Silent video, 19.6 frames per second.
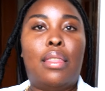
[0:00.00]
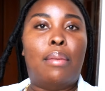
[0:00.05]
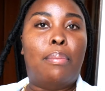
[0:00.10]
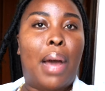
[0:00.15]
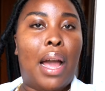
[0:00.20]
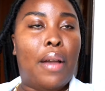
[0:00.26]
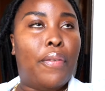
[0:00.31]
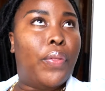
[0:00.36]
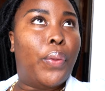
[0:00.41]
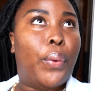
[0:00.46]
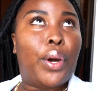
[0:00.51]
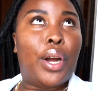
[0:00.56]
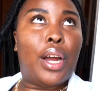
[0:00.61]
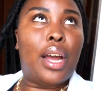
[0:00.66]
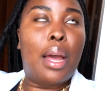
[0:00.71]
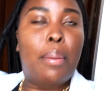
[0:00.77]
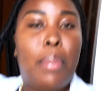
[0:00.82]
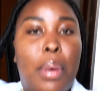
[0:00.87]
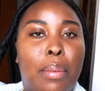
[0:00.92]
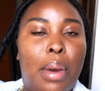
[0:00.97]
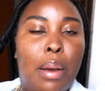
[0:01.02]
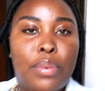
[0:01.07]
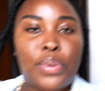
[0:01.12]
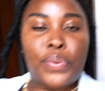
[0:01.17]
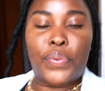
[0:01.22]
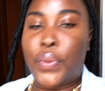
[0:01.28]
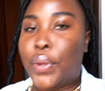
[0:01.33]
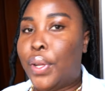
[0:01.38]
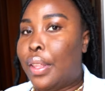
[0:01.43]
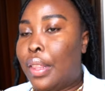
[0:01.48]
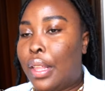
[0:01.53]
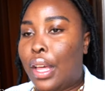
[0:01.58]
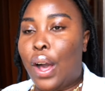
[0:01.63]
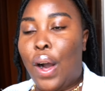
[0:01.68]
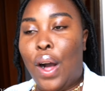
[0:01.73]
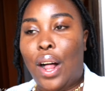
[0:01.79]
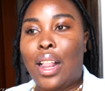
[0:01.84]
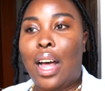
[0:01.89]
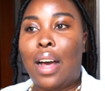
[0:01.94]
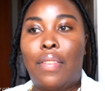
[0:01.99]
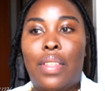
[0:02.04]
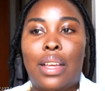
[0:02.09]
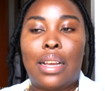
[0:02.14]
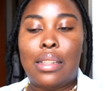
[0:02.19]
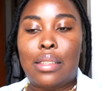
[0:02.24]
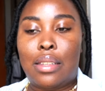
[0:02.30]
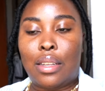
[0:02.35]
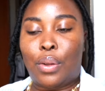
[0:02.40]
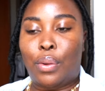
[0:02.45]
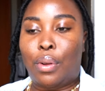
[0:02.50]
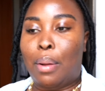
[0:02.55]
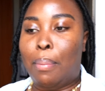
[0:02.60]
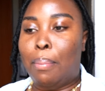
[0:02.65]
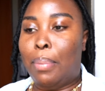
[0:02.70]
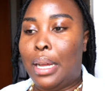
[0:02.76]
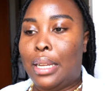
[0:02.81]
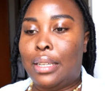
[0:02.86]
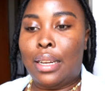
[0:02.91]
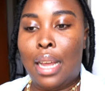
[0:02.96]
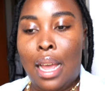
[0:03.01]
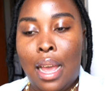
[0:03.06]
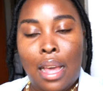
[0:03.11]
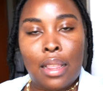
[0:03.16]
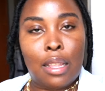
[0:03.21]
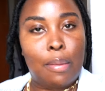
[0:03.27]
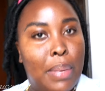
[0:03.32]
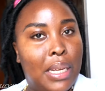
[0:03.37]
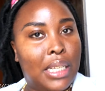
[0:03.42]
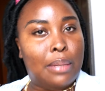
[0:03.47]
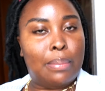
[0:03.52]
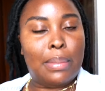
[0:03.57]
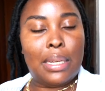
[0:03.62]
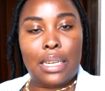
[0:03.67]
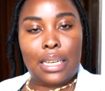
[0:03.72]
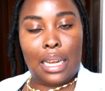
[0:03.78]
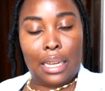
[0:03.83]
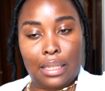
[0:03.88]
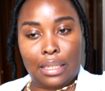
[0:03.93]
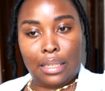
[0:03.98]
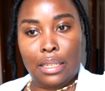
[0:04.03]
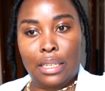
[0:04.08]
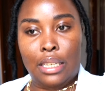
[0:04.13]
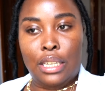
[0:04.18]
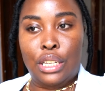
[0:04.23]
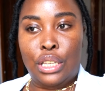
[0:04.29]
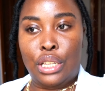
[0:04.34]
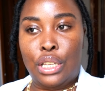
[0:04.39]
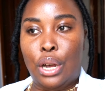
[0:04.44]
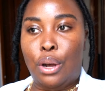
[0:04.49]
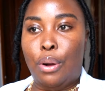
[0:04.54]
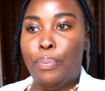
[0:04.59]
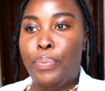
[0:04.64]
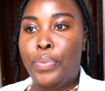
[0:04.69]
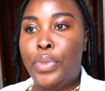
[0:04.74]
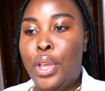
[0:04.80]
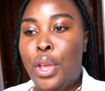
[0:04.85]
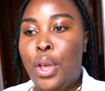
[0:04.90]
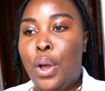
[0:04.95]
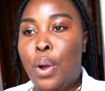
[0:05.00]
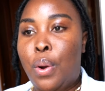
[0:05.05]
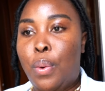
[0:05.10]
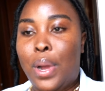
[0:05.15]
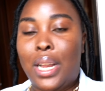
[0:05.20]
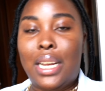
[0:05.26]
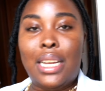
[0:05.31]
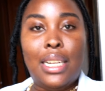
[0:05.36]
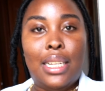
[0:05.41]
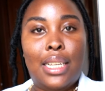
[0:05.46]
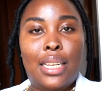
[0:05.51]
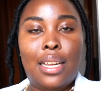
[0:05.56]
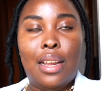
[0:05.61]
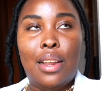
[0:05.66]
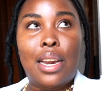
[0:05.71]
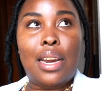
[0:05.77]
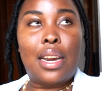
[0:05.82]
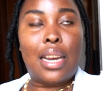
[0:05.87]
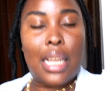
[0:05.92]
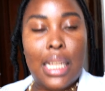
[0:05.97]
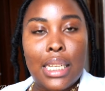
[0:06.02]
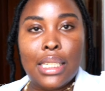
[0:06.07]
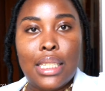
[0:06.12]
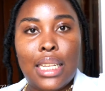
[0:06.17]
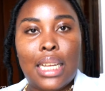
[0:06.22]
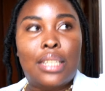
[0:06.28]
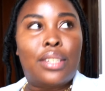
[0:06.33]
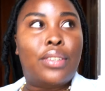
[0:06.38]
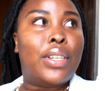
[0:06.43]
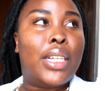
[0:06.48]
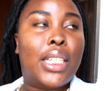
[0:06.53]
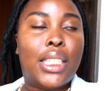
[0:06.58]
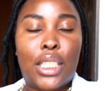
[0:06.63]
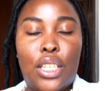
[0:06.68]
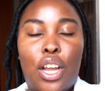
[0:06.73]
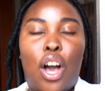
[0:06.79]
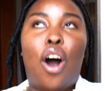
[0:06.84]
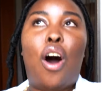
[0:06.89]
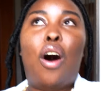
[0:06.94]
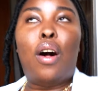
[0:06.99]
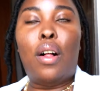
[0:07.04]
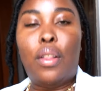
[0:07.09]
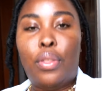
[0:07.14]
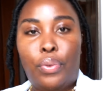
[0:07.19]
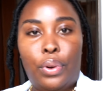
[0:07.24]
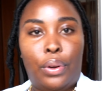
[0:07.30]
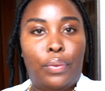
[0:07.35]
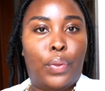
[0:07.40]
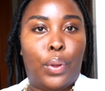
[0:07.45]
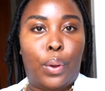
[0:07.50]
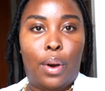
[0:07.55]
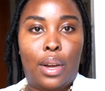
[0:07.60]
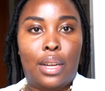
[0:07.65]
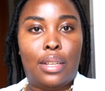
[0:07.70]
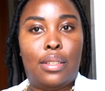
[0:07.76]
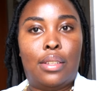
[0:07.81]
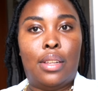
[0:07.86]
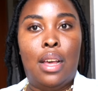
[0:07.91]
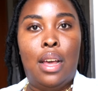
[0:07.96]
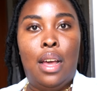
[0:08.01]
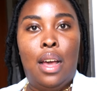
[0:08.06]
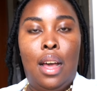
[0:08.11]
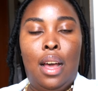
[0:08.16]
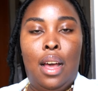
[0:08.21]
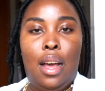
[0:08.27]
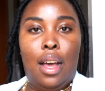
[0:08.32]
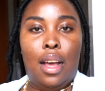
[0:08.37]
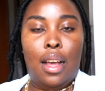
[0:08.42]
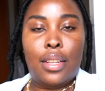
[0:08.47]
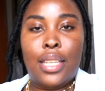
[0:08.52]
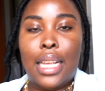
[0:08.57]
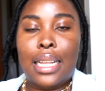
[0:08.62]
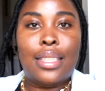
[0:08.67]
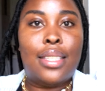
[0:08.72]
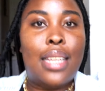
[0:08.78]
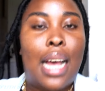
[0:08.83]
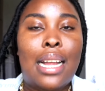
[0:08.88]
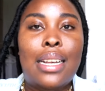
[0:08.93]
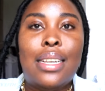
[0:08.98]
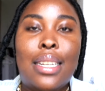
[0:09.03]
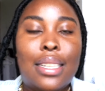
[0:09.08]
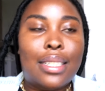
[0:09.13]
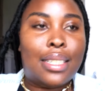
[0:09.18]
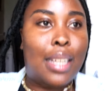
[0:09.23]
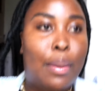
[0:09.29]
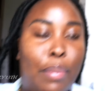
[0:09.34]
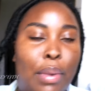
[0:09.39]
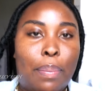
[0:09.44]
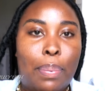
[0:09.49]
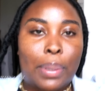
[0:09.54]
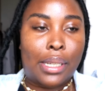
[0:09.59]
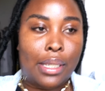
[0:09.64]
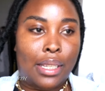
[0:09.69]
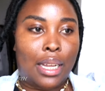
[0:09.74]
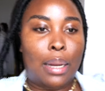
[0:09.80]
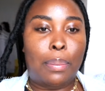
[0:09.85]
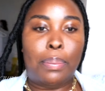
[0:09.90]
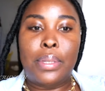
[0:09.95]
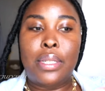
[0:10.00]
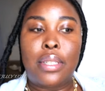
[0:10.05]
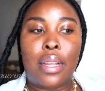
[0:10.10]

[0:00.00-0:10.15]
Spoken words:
My floor and my mom's floor, they all have intercom, but the basement doesn't. So when it rings in all three floors until someone picks up.